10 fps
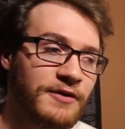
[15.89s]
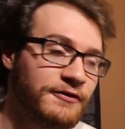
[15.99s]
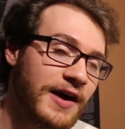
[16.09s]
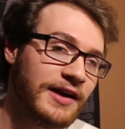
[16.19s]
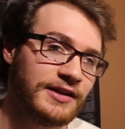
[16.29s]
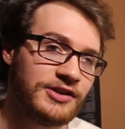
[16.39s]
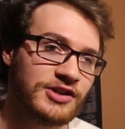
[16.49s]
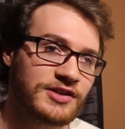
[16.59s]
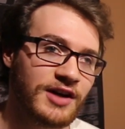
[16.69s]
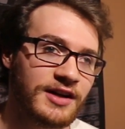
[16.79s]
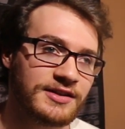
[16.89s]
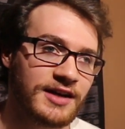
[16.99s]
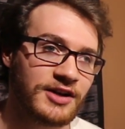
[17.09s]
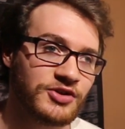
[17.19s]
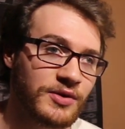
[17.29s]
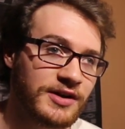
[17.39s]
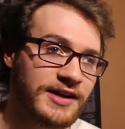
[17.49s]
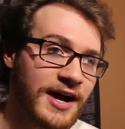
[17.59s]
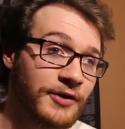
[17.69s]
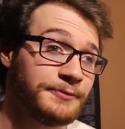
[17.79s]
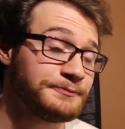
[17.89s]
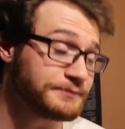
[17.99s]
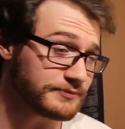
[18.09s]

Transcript: finally just got torn down.